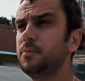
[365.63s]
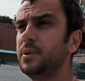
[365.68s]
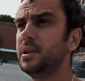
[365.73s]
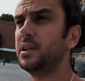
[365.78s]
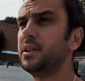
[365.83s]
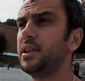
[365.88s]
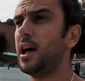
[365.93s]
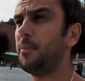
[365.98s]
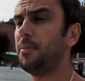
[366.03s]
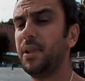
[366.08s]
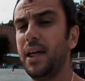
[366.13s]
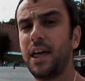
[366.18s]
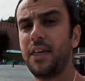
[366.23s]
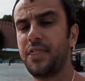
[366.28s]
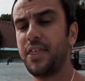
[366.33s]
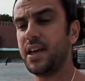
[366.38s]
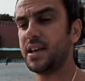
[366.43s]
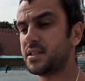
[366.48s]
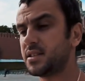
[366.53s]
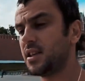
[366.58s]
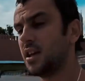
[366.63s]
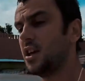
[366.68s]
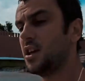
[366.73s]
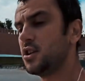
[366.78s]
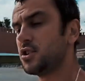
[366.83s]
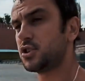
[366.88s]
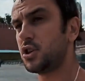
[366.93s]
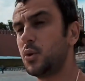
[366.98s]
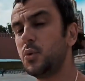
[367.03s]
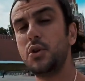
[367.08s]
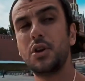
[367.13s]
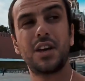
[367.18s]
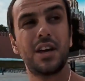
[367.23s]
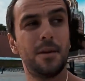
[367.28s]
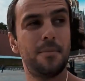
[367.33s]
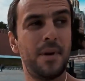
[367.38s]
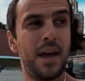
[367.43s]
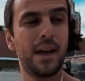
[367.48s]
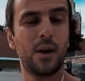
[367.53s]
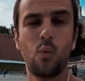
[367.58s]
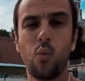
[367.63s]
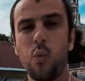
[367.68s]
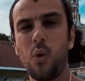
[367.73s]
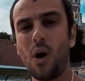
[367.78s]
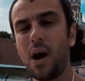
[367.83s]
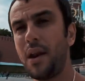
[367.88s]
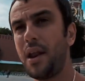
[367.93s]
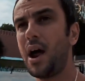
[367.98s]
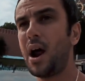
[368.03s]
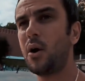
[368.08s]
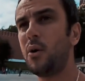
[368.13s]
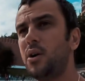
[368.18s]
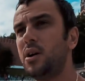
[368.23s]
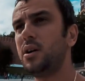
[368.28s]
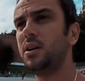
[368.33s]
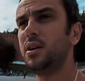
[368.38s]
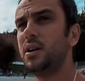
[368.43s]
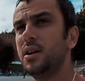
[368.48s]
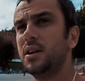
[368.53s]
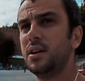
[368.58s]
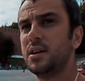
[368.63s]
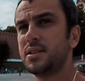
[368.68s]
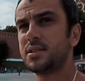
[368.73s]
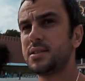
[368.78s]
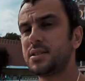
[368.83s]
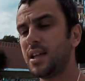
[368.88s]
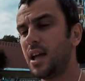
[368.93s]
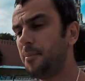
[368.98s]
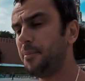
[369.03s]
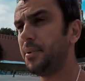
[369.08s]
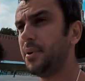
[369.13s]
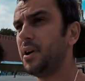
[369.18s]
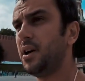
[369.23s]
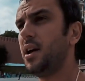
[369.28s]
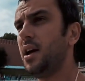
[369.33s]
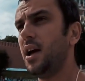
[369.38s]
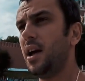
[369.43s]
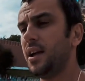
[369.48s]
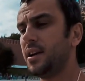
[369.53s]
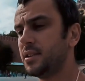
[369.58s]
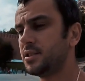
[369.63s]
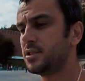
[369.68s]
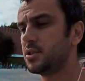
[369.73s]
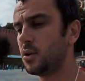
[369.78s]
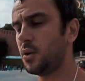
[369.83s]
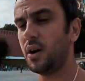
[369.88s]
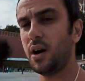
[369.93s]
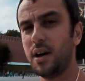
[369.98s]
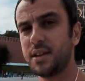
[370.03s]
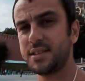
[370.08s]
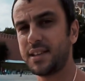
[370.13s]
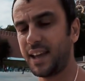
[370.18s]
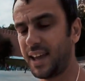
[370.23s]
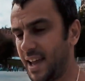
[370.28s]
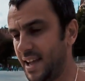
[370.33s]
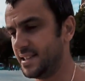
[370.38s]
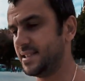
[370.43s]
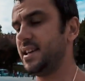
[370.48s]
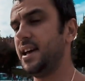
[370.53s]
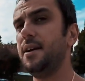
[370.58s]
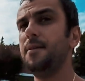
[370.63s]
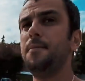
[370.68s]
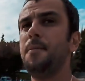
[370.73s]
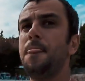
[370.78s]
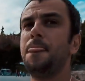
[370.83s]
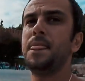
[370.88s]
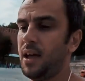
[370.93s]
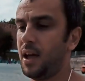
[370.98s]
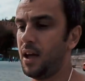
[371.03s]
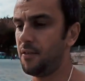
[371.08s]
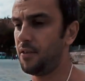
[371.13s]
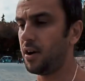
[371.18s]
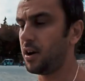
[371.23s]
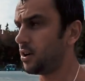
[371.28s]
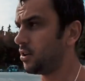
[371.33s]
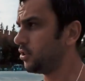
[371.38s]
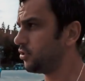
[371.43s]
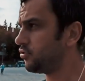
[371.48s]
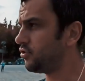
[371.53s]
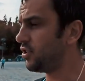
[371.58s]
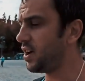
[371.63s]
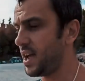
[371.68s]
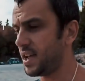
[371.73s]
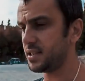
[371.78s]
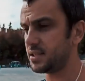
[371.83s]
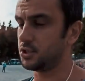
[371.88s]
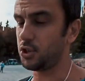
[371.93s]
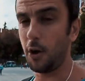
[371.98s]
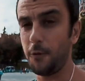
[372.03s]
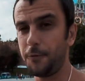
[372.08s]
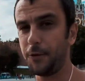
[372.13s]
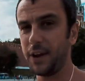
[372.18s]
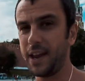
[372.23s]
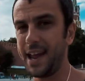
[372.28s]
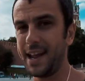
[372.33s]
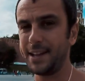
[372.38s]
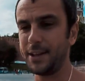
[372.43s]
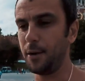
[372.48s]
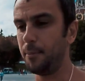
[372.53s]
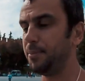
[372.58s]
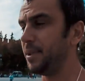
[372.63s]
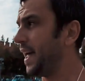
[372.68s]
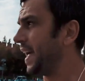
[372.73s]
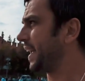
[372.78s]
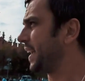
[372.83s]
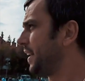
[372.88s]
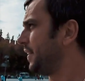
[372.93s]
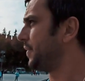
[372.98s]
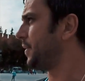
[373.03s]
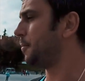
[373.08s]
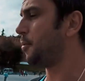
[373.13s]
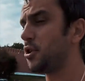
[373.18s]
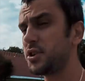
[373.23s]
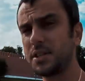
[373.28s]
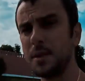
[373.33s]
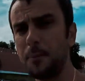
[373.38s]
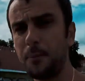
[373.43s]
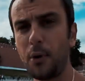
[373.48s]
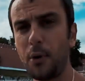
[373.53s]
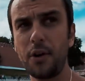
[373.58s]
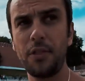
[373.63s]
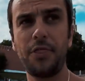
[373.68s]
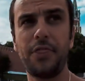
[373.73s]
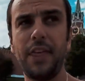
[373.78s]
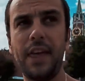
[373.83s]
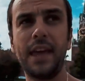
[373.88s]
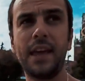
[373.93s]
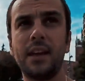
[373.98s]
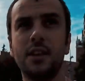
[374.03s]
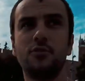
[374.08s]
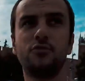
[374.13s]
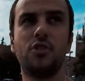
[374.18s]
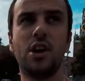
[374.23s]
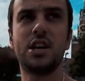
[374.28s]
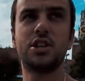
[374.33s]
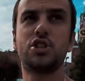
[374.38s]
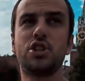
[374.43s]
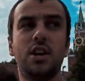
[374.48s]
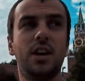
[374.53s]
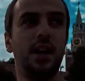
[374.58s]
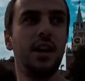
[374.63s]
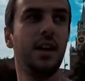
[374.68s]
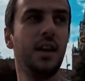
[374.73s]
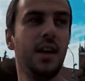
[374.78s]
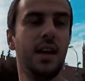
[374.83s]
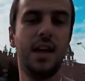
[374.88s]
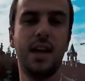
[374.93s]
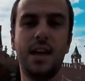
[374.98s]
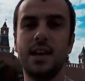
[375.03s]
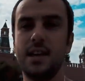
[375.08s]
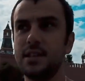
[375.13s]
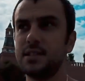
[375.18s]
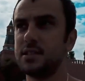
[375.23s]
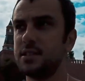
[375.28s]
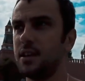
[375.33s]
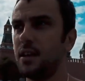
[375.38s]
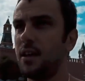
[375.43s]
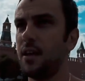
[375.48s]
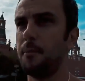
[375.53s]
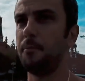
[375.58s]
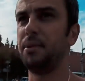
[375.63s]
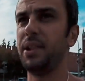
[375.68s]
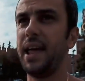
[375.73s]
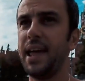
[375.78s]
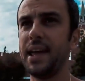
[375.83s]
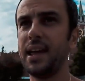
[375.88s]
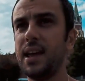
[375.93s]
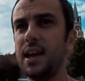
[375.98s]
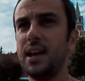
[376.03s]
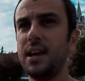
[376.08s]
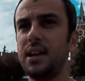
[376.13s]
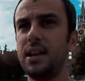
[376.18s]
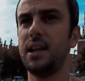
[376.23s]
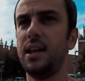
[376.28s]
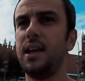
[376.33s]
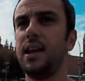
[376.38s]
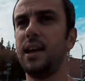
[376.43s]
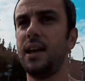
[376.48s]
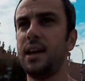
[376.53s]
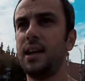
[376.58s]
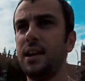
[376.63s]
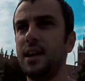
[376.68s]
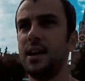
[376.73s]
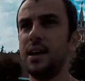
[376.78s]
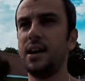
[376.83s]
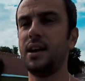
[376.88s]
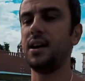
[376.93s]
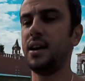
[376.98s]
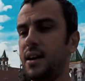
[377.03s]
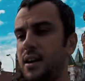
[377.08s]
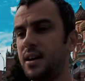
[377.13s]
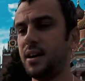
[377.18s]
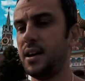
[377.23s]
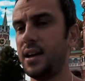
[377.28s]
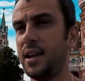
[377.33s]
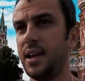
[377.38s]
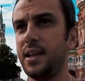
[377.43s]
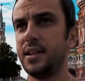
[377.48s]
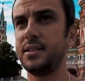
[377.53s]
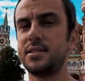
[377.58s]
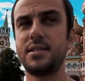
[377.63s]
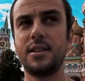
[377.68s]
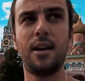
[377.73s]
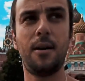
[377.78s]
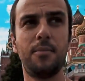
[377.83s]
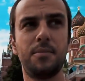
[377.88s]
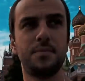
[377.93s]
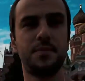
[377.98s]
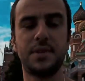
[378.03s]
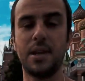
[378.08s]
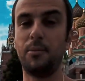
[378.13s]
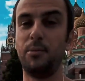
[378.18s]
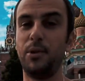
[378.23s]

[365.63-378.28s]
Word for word: build up like this. So you can make one hour step into uh, Zaryadye, have a good rest. Don't forget your blanket. The most important thing in Russia is a blanket and, uh, and some, some